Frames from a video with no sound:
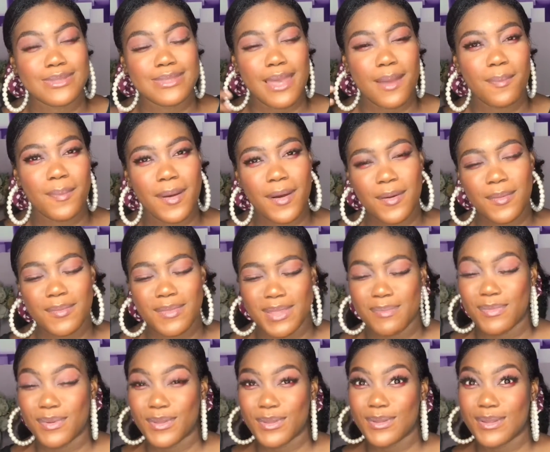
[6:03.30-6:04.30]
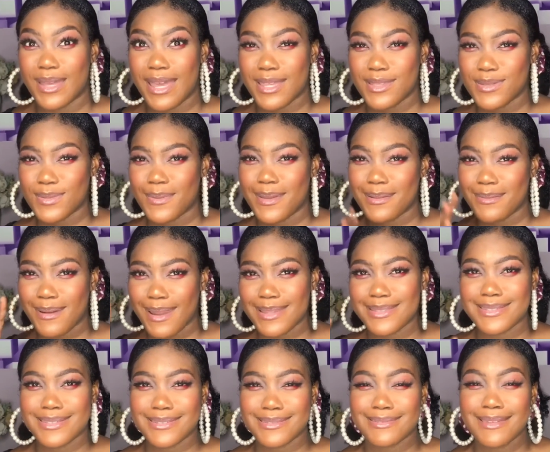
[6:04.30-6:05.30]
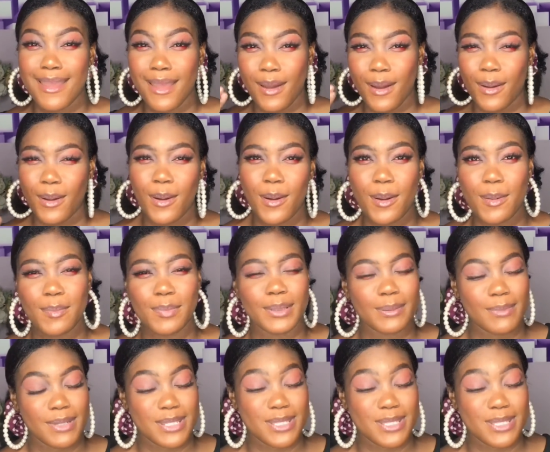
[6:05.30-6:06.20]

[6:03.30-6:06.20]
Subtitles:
about me, but you guys were writing compliments.